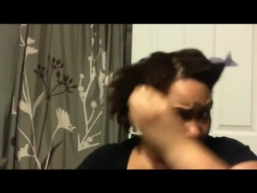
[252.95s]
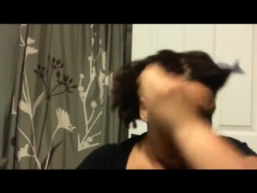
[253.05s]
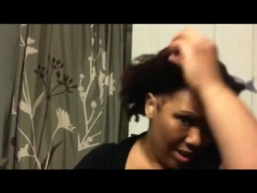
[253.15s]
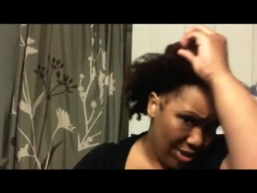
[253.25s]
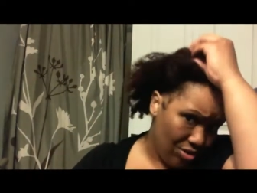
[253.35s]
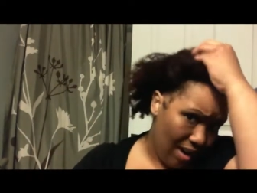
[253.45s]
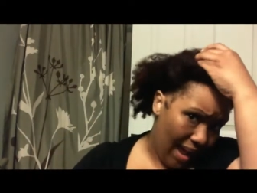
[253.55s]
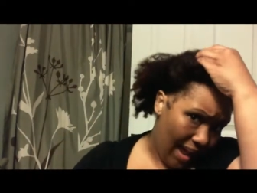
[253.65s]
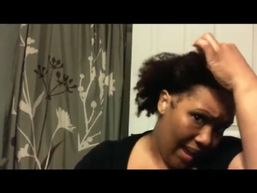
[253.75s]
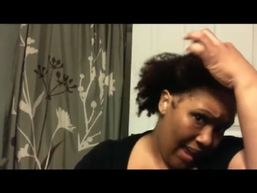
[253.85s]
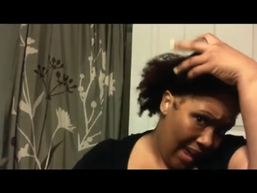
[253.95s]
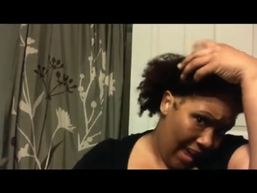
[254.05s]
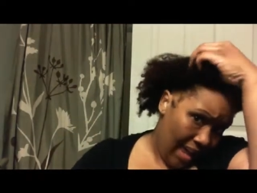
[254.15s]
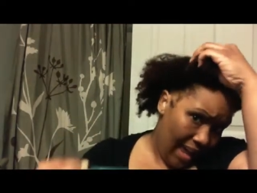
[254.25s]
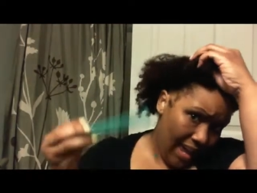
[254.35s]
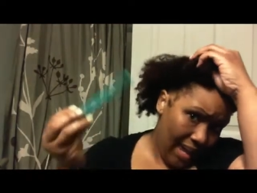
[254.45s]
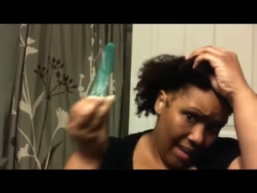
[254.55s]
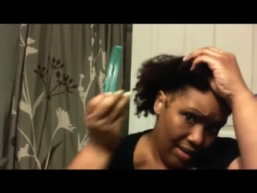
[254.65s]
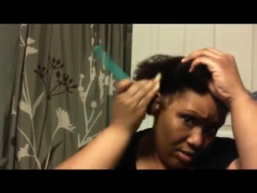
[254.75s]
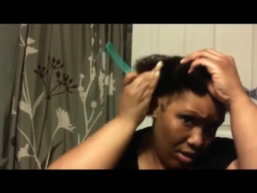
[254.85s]
when it's dry.
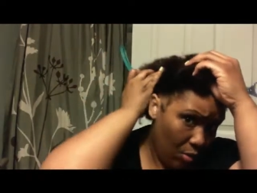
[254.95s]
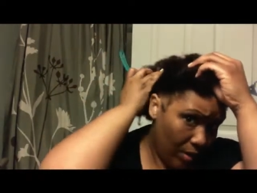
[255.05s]
And you know,